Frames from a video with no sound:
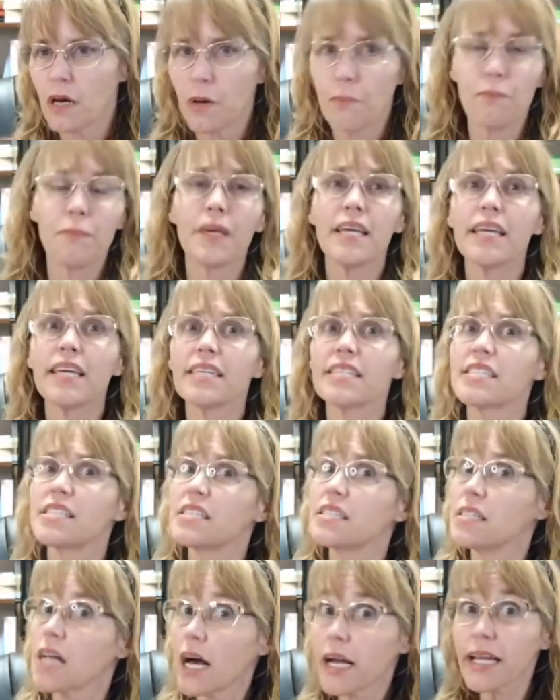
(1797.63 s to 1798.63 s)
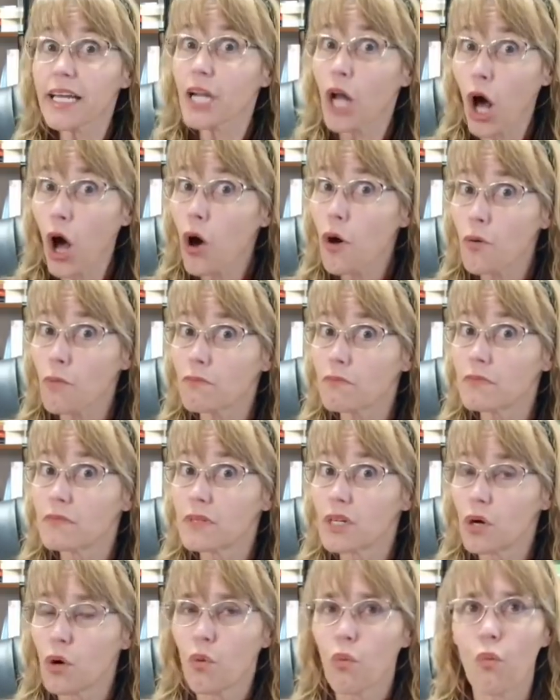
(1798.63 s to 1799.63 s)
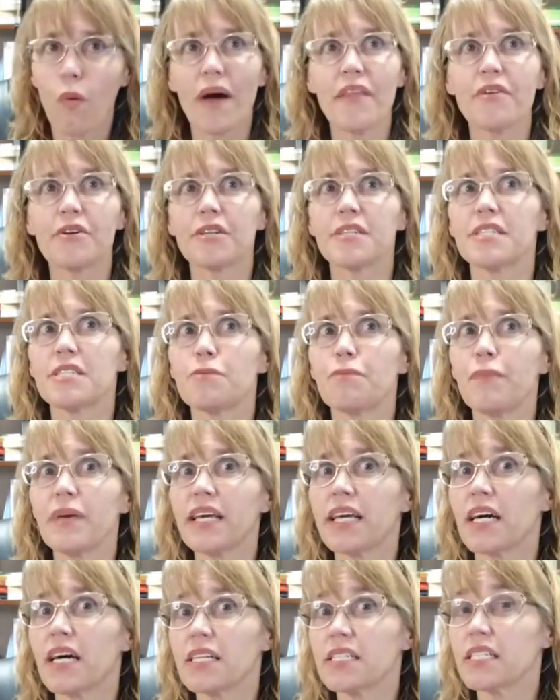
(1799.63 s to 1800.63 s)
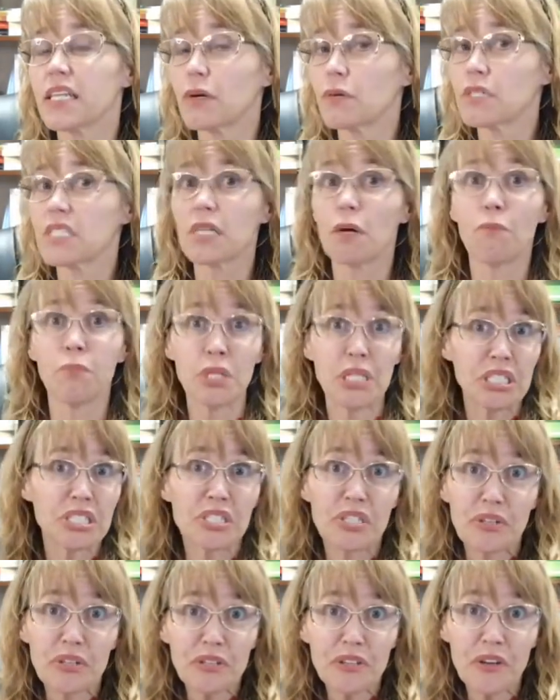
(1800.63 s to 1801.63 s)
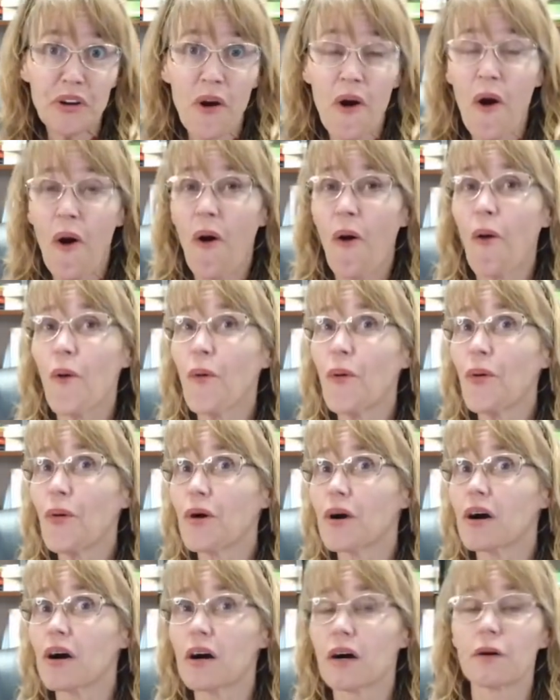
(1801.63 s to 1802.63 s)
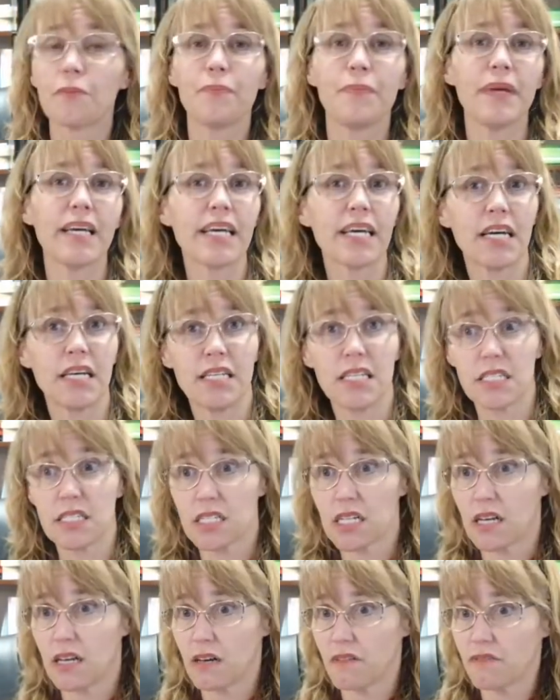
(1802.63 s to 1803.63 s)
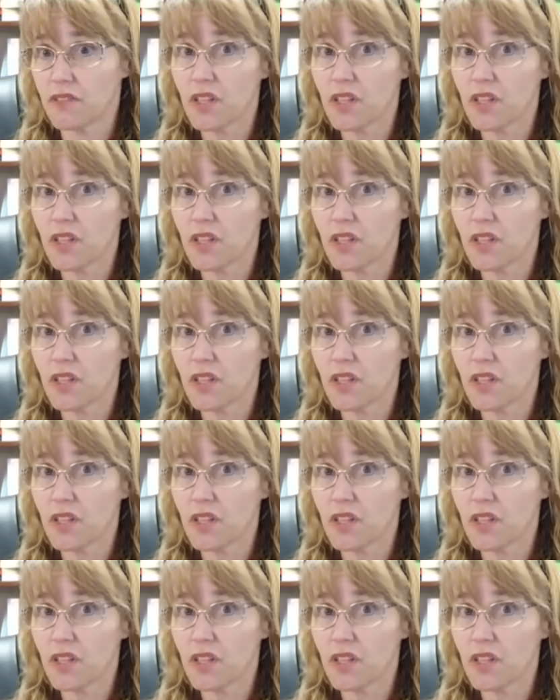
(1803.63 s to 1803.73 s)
Being stuck at home, whether it's because there was a blizzard or because of